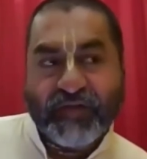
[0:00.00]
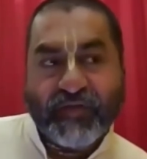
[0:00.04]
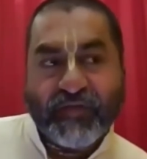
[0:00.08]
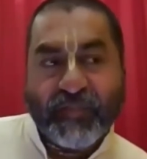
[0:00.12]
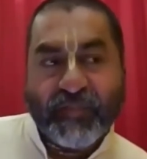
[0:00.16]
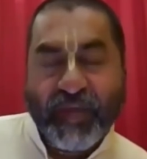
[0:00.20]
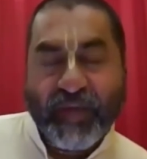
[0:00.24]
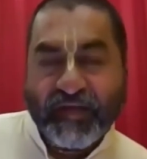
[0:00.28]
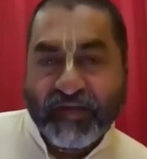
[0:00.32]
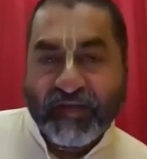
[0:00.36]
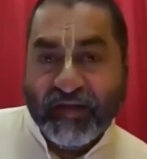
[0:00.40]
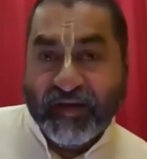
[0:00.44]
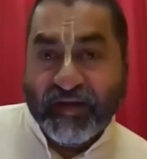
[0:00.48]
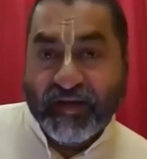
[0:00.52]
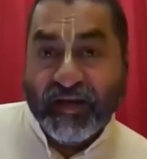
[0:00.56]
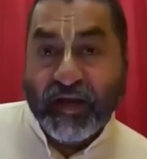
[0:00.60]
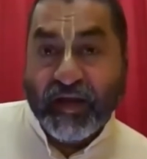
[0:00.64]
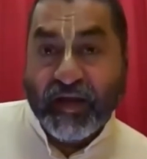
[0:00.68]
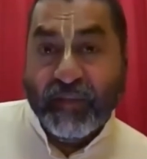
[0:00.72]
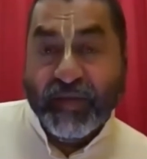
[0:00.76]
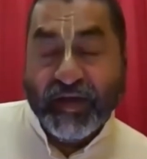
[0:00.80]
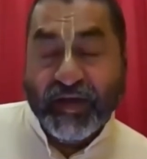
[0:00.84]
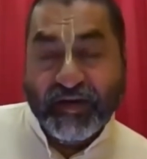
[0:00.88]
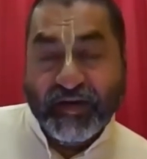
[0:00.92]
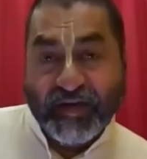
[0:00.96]
We basically are
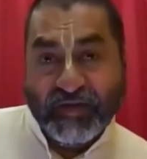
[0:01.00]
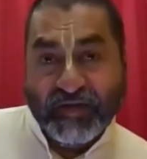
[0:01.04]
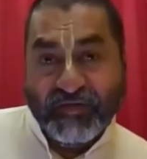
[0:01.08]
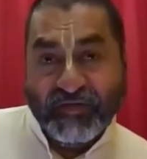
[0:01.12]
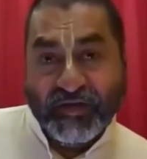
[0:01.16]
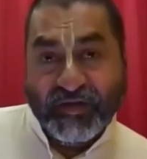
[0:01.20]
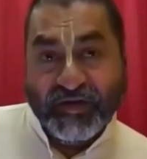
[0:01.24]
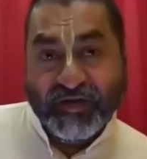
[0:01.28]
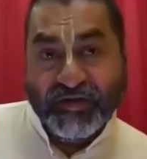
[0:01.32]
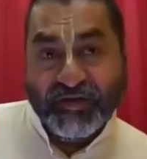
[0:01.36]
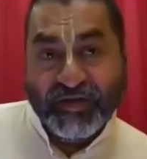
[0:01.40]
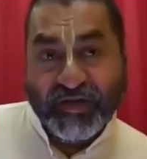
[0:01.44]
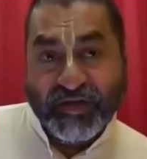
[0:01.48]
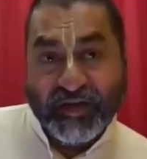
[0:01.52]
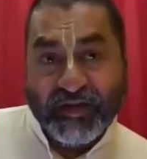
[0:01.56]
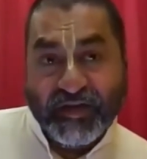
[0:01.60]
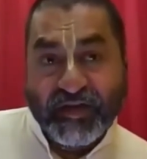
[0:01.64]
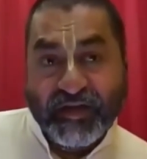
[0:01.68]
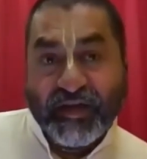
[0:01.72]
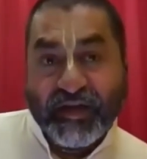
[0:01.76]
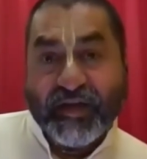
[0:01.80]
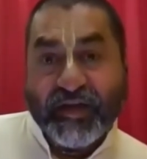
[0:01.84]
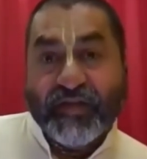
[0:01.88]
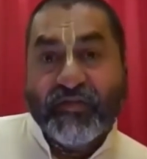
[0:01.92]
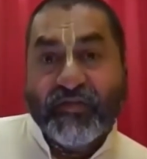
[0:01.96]
coming in touch with Krishna
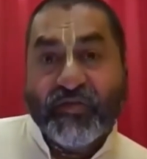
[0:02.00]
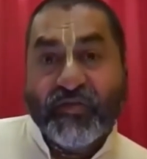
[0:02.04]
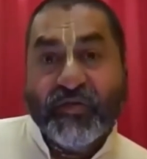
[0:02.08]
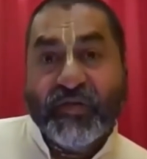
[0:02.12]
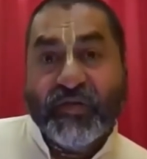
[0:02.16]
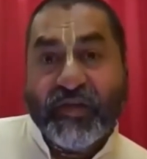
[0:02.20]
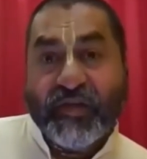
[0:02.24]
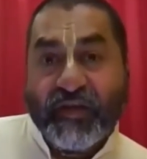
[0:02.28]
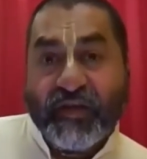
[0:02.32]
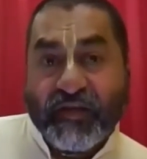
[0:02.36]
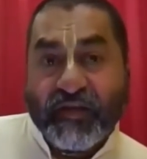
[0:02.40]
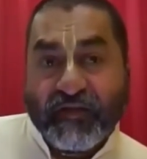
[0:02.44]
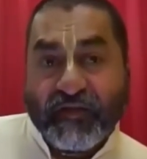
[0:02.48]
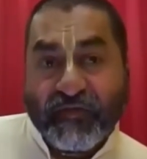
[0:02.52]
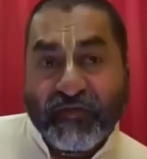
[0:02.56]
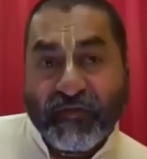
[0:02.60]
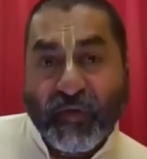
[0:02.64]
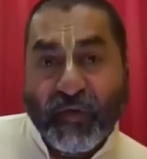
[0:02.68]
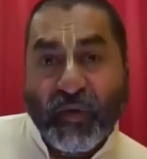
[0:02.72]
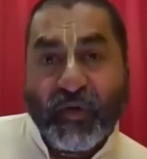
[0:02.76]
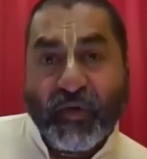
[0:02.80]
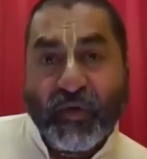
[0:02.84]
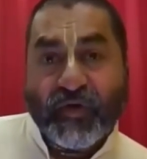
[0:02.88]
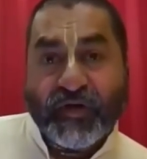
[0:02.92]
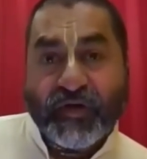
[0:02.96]
through these
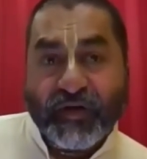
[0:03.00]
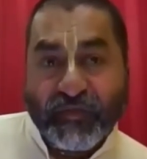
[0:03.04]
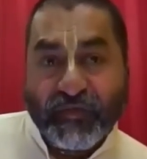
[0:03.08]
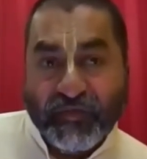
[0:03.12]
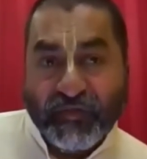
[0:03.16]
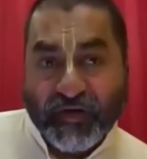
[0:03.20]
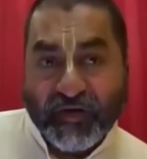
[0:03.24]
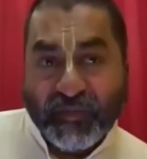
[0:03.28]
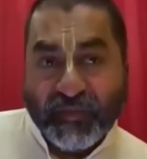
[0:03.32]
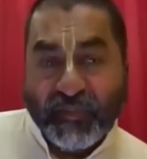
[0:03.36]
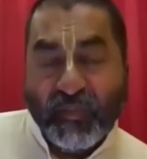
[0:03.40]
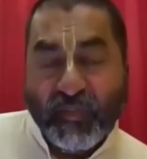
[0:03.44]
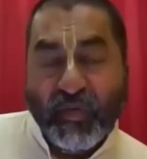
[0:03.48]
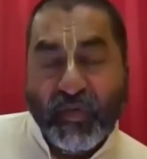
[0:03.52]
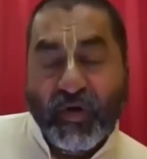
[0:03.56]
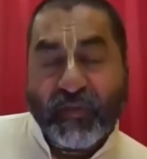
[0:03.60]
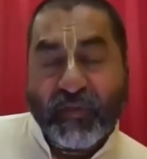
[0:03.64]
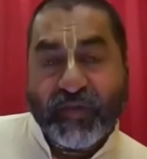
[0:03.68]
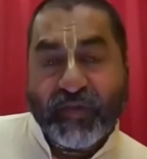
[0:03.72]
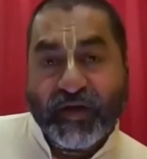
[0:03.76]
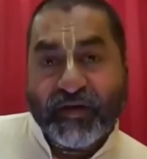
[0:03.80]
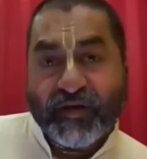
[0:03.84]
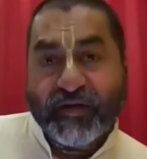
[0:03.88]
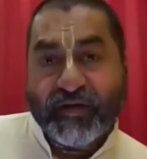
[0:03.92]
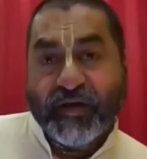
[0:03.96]
four different
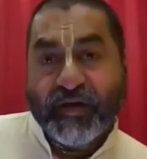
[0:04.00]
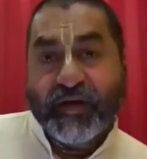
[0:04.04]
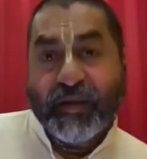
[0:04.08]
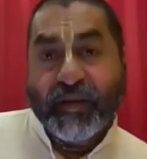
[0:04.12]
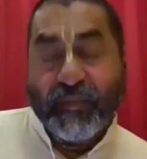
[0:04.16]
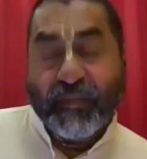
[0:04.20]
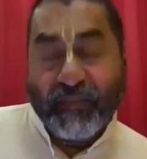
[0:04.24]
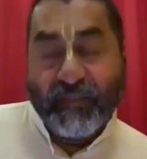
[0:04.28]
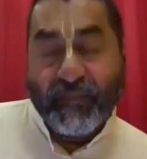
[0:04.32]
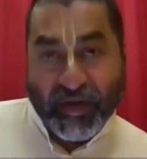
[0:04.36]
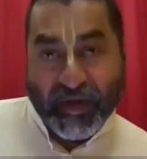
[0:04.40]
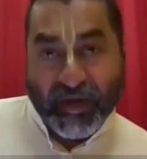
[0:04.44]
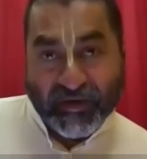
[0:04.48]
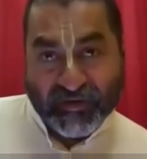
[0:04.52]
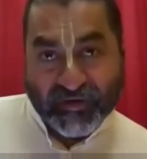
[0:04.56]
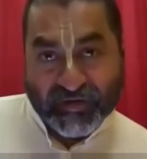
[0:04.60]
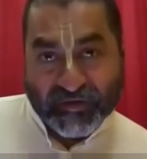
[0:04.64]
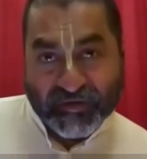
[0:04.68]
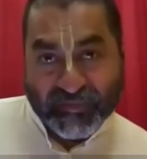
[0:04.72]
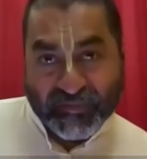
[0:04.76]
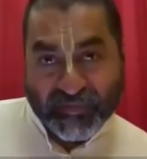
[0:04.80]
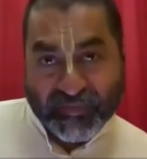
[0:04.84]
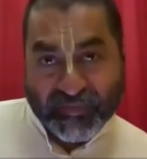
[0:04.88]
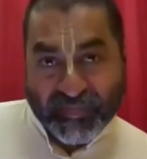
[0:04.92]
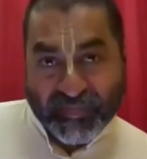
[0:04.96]
prominent
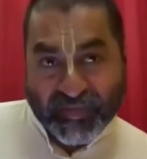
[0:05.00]
mellows.